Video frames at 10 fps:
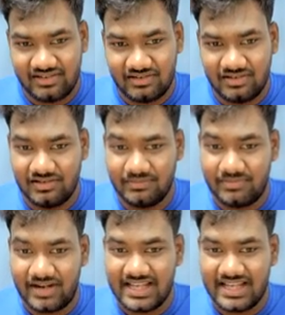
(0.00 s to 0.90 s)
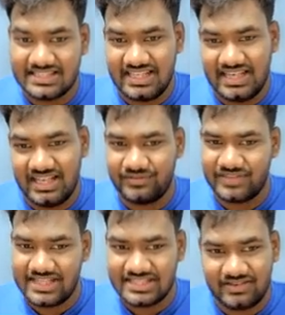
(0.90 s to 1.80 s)
No. Price ceiling of
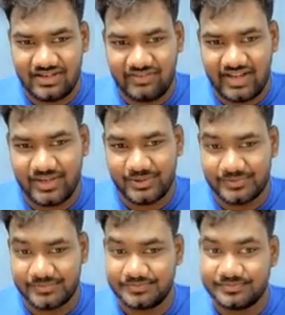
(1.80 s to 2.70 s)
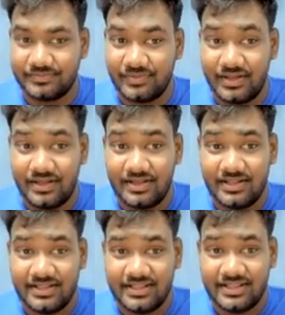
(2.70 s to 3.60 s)
375. No.
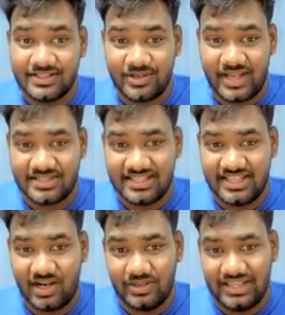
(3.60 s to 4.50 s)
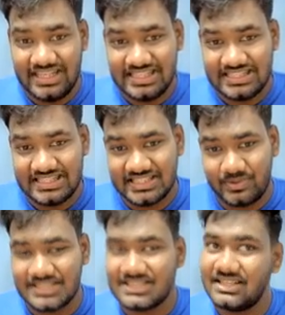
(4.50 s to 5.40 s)
So can you see how easy this
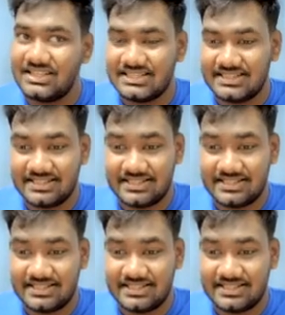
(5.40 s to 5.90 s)
question is?